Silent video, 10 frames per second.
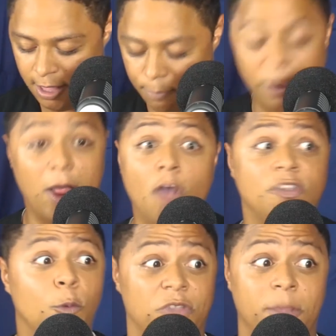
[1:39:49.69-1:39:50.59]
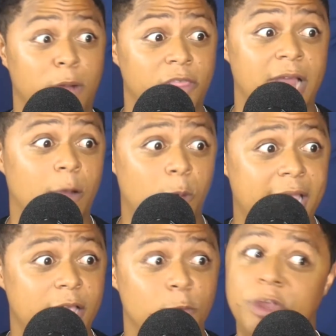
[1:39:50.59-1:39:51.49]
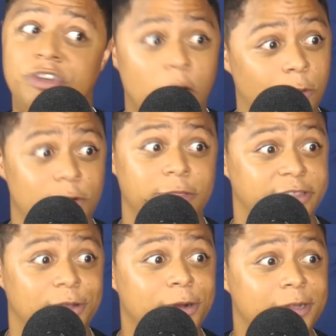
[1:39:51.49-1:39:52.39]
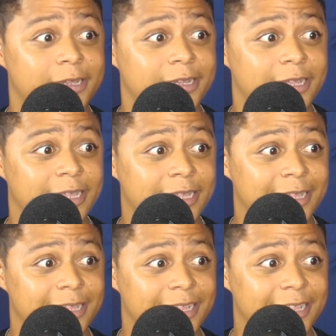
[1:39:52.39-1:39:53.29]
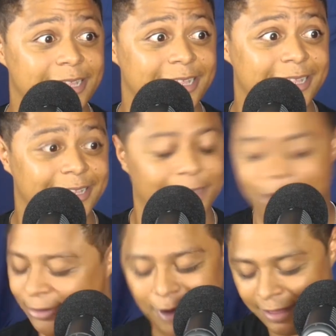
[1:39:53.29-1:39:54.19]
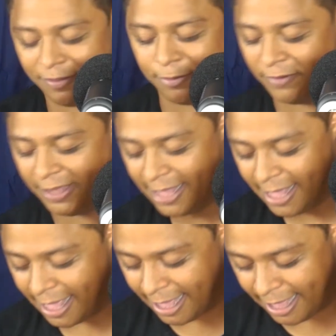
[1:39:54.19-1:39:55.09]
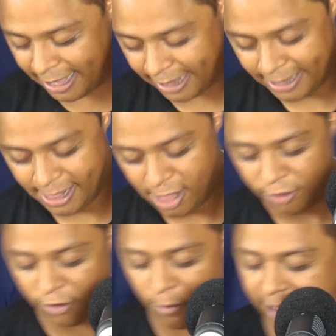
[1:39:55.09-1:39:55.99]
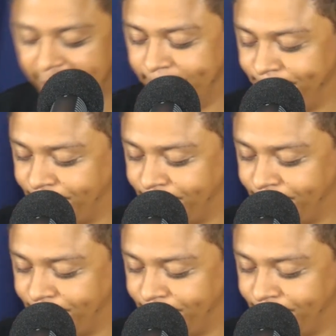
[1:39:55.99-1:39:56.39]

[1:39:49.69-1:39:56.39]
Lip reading: but also, was the brother not right? We don't know this girl. Oh, dude, I love this movie. So right then,